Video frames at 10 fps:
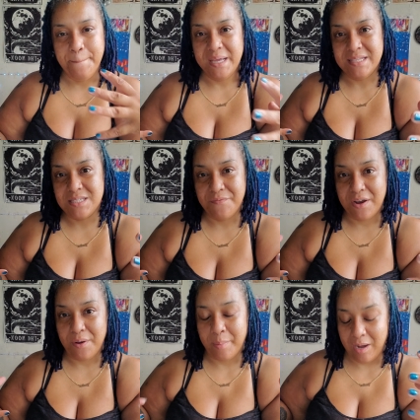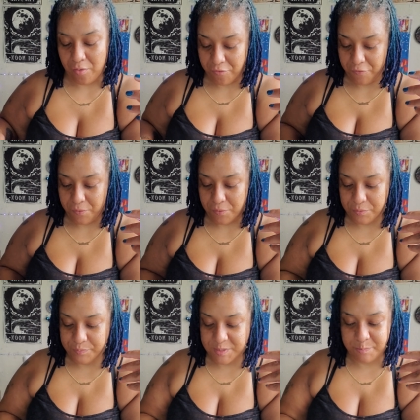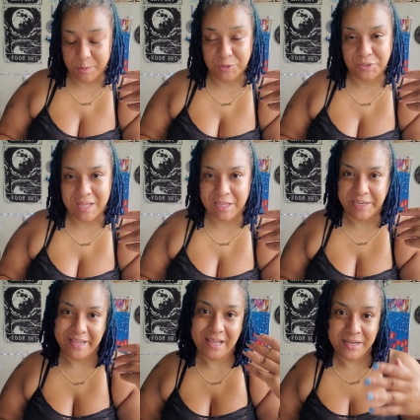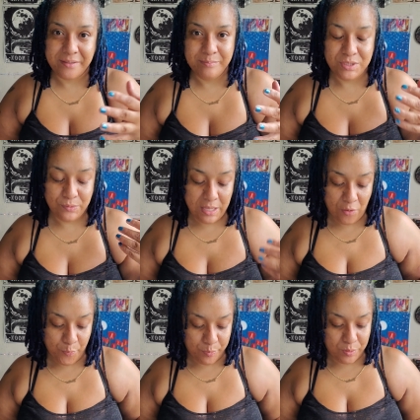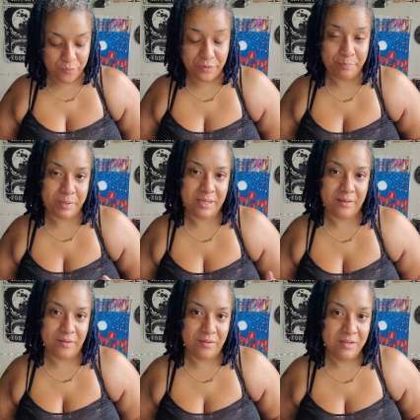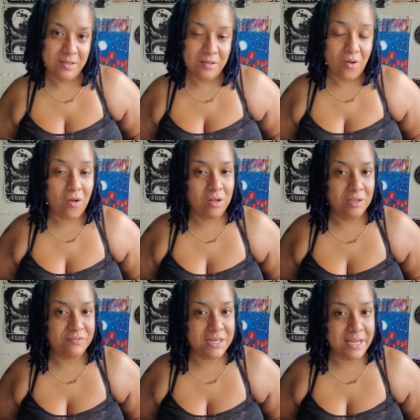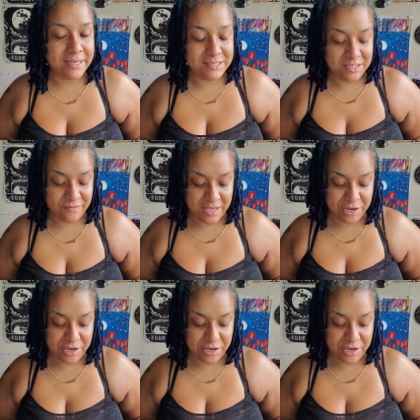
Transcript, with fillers: But it's a very powerful spiritual item to help you repel all of the negative